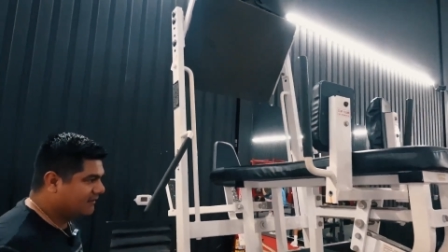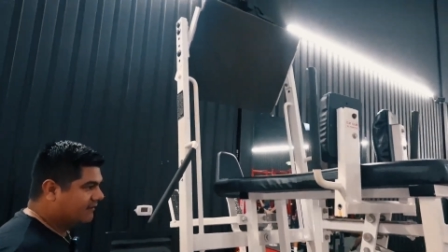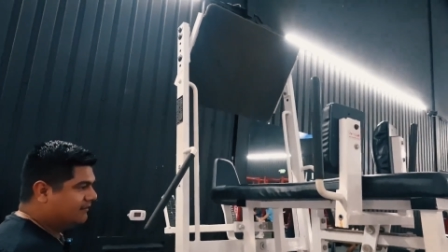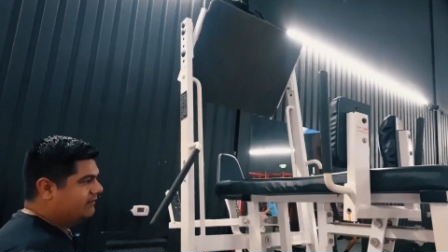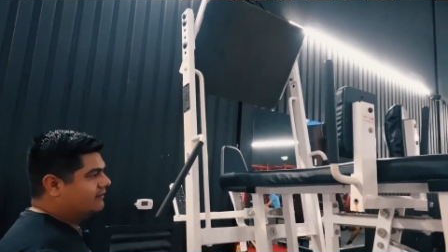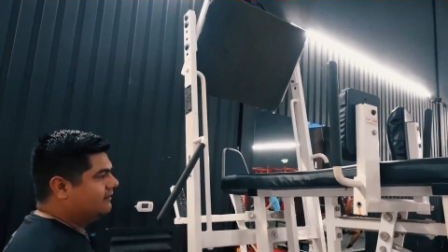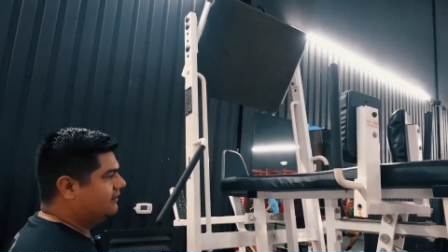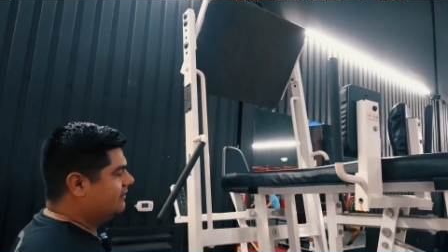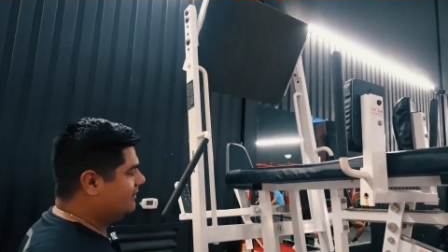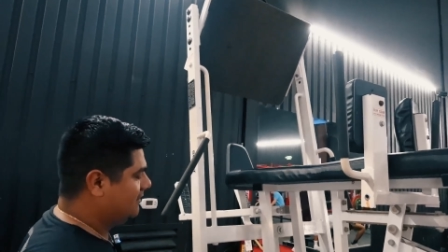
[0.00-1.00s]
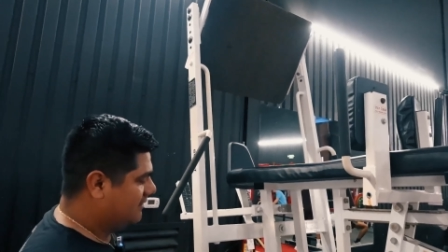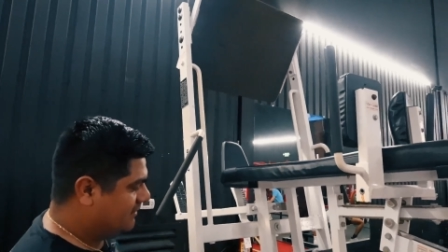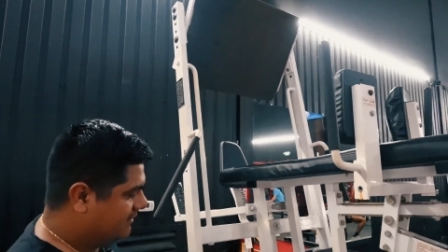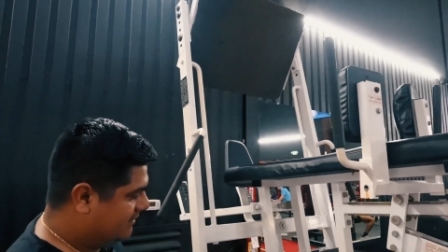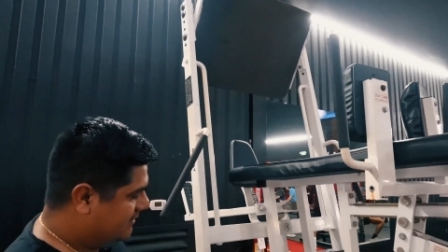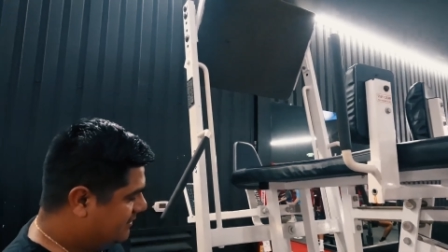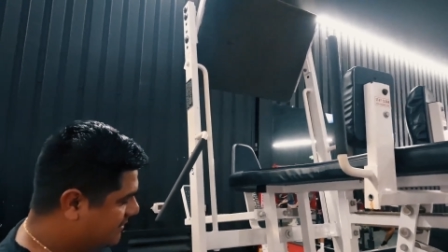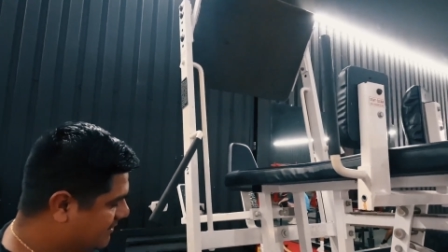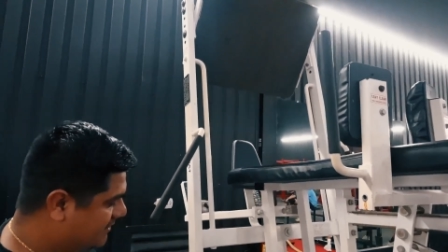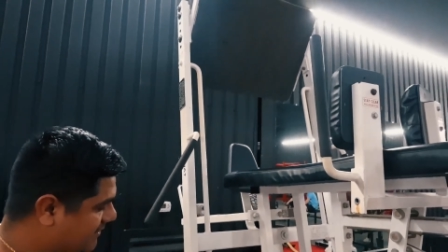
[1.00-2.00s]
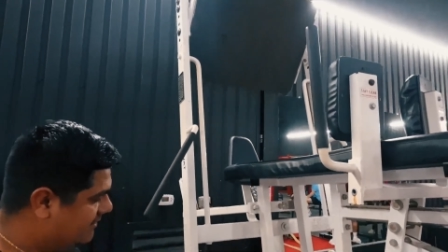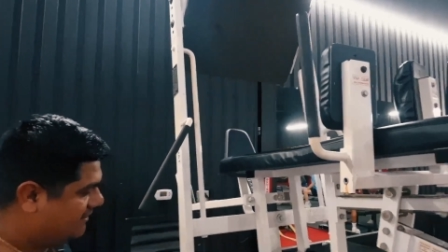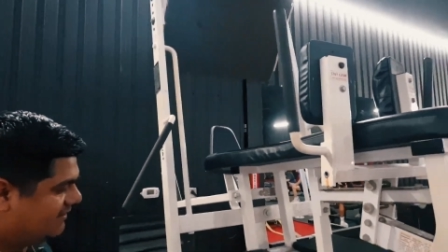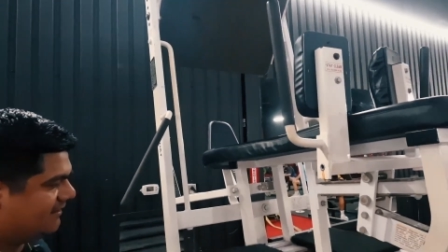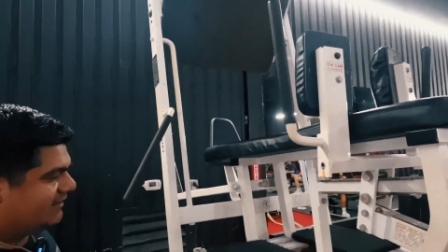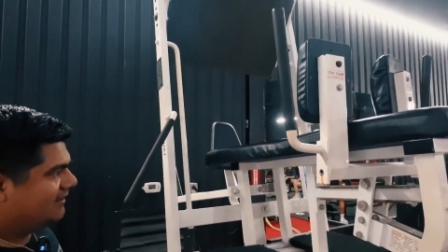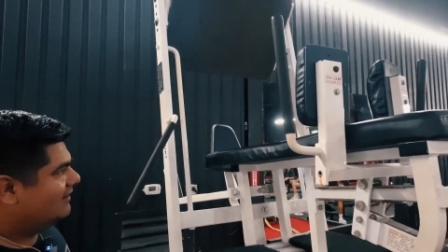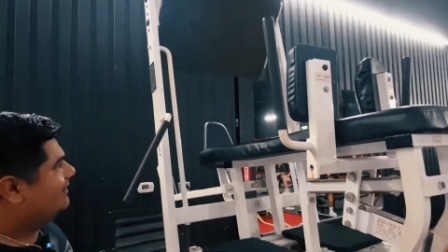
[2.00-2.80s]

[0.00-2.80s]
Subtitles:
the world's most extra leg press.